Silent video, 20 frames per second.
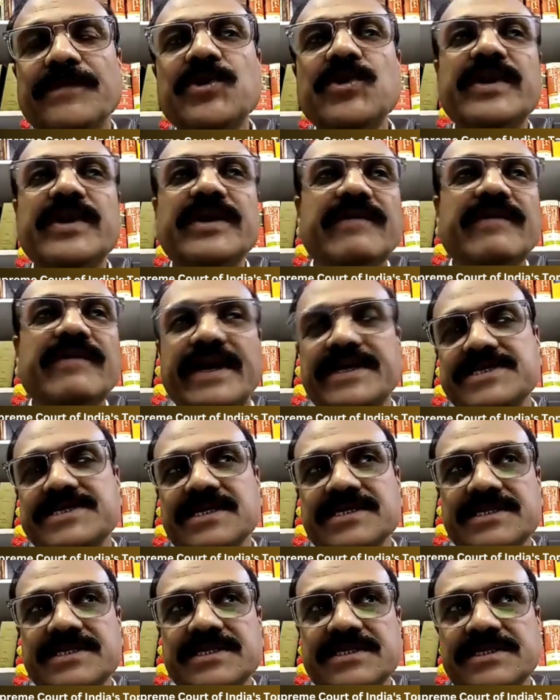punitive
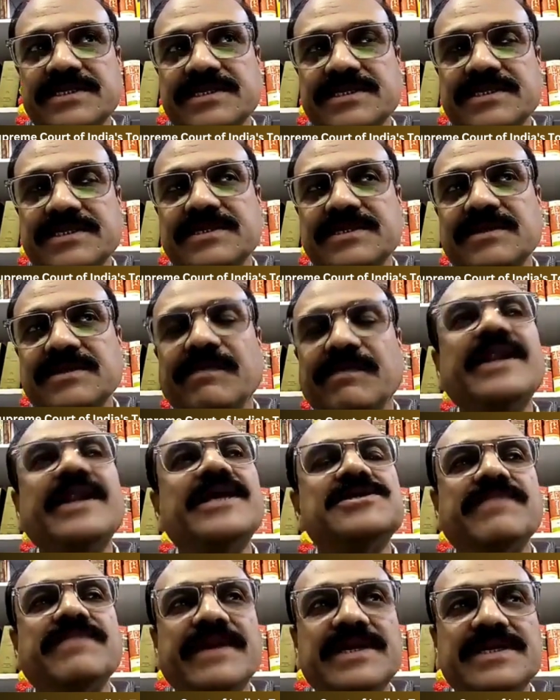actions,
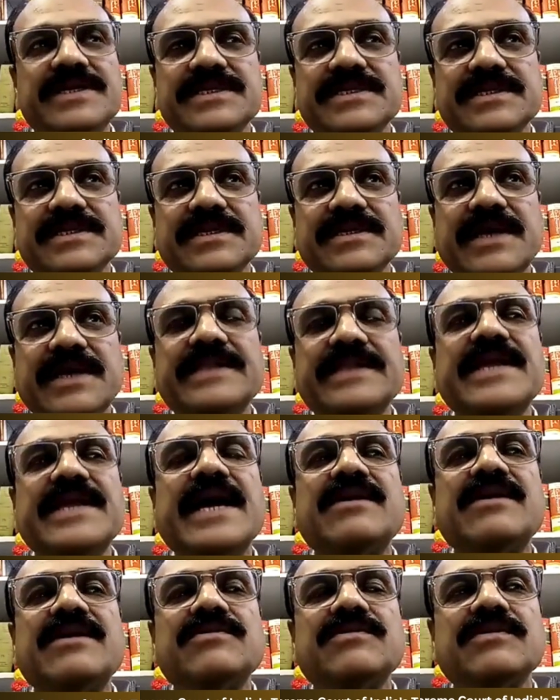punishments, and
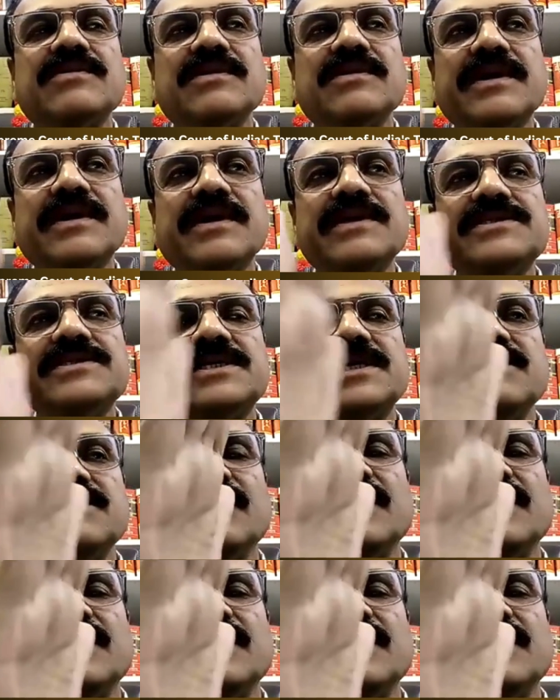that is